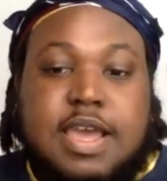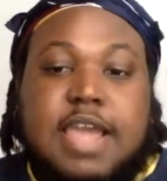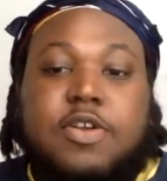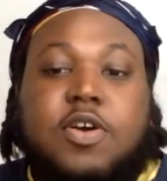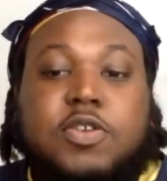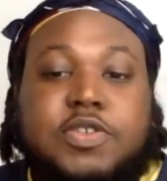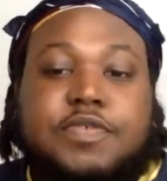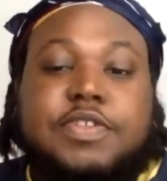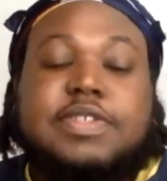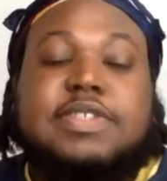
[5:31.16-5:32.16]
and also
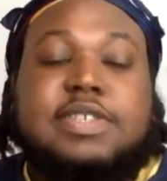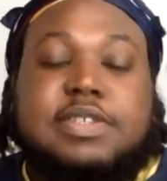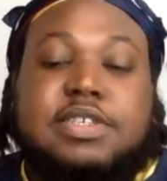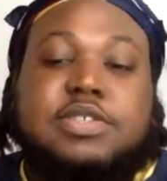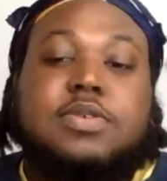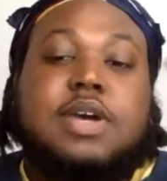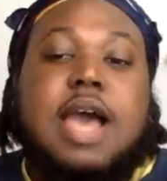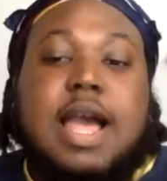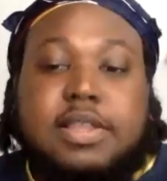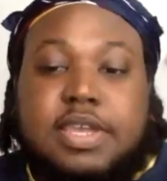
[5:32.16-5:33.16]
for the city to
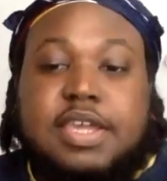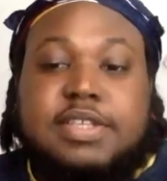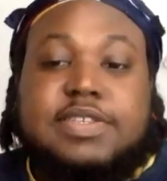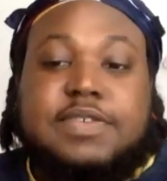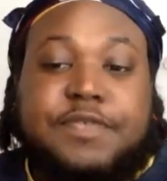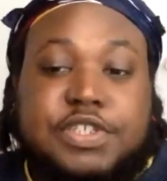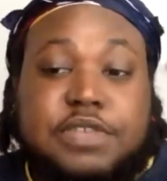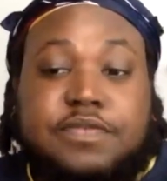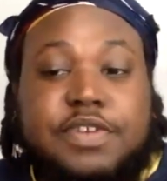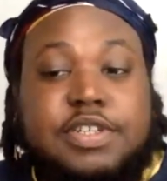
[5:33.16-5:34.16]
allocate
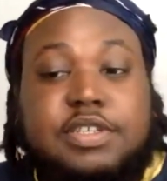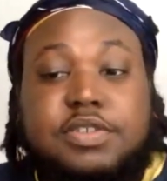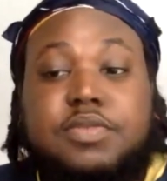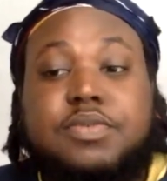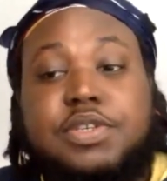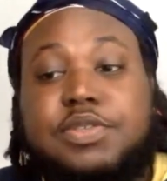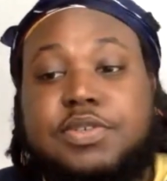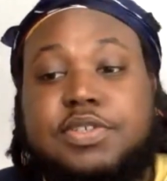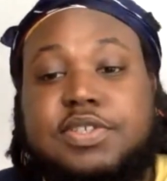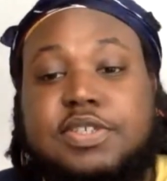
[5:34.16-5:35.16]
sufficient funding and
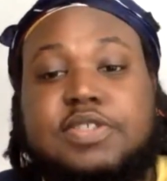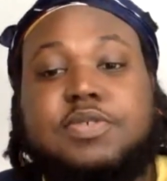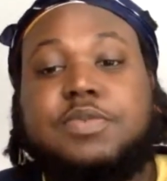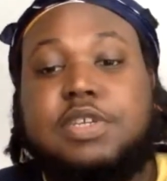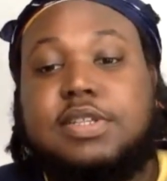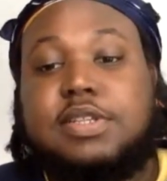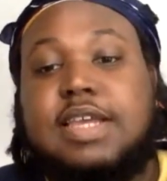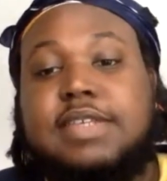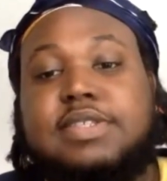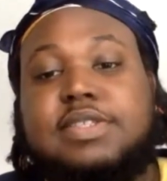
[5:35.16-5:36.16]
resources to
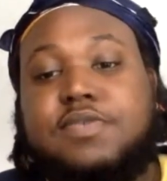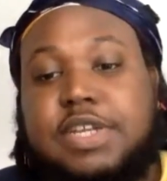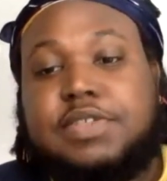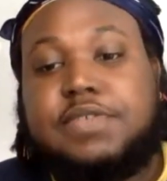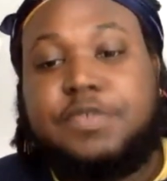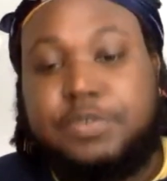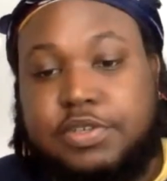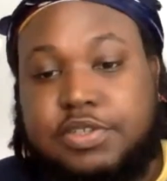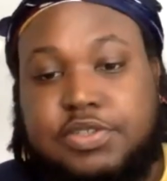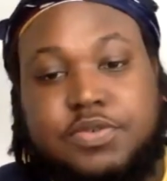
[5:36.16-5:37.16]
realize the right to
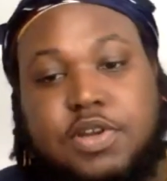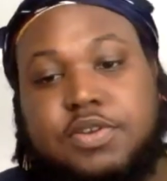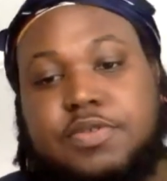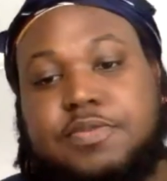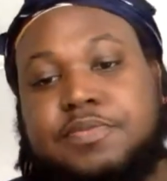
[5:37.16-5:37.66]
food in Toronto.